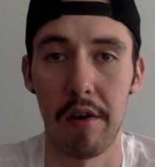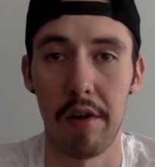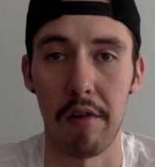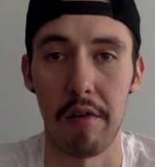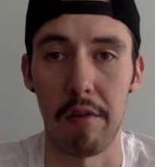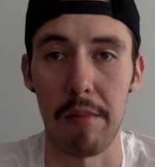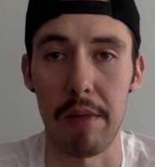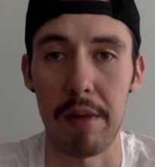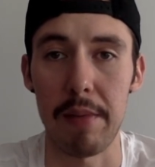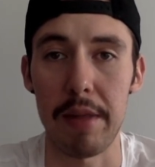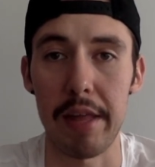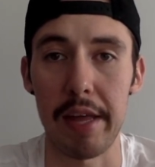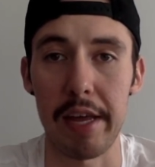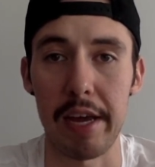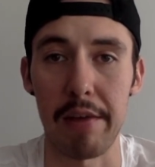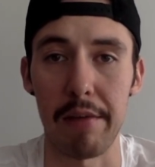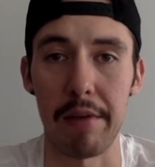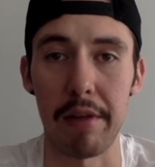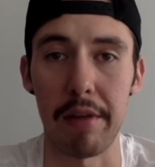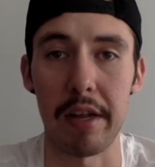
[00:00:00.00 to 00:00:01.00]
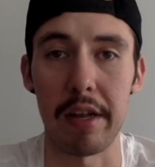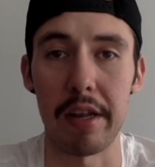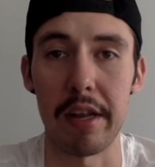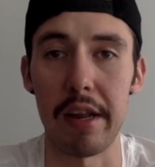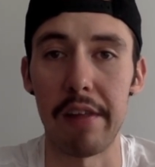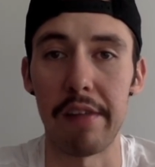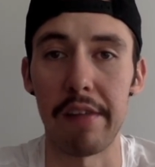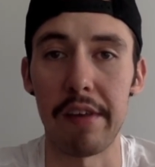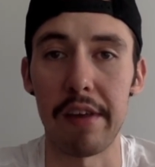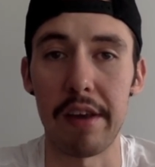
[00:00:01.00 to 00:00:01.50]
Or maybe they get really
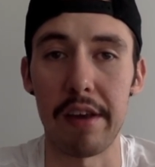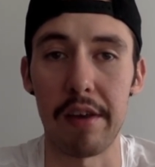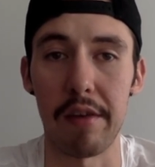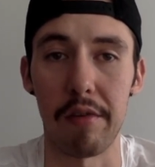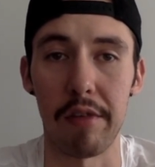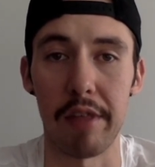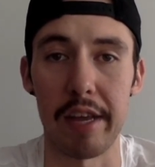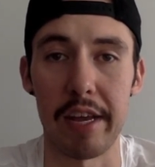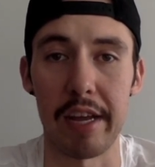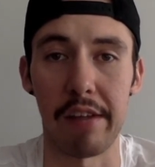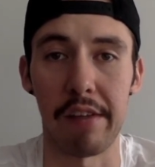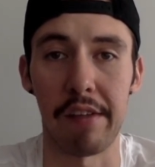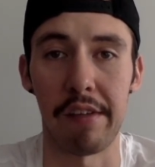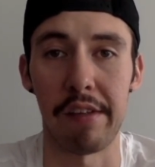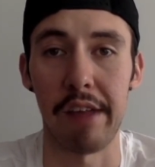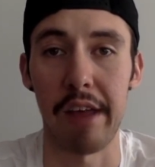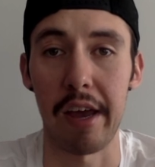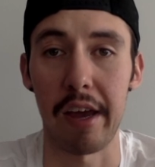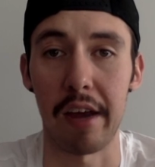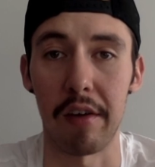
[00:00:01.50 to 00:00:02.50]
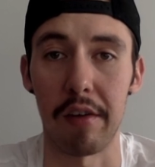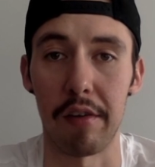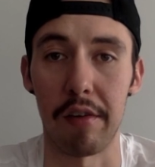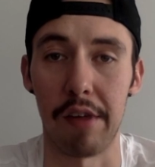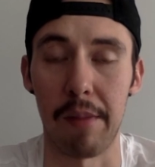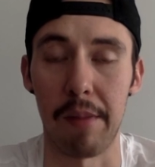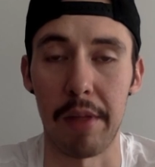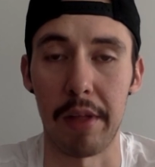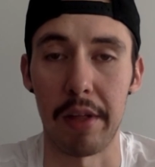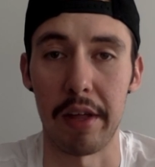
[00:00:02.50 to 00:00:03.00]
dizzy or they get sick or
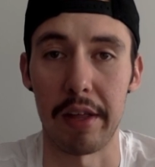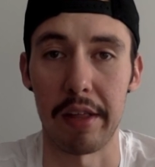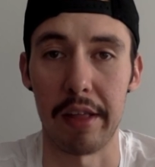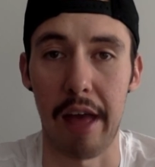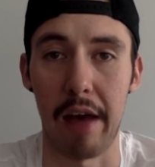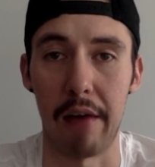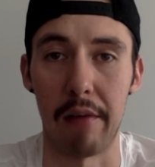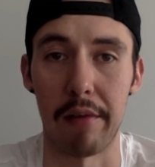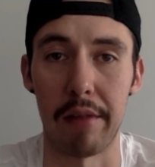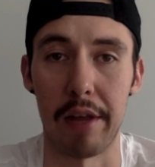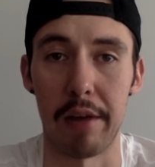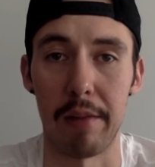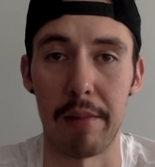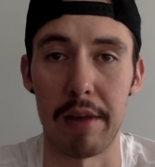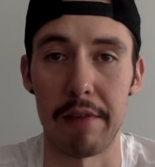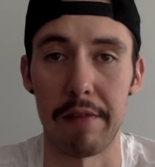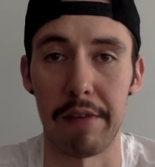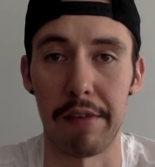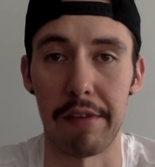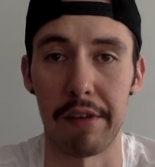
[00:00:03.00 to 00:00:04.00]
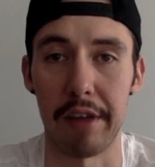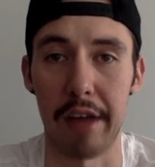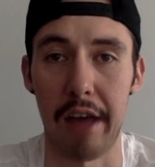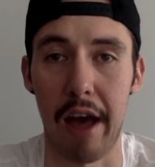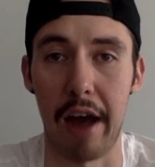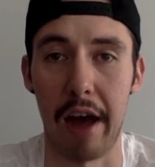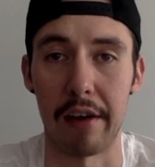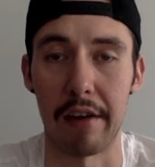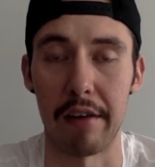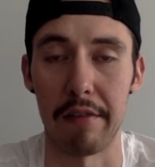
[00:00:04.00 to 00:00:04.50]
something like that when they're being physically
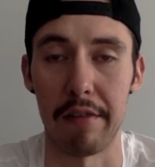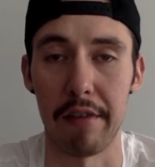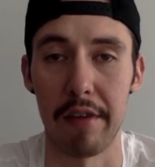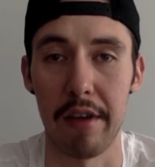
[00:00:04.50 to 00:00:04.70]
active.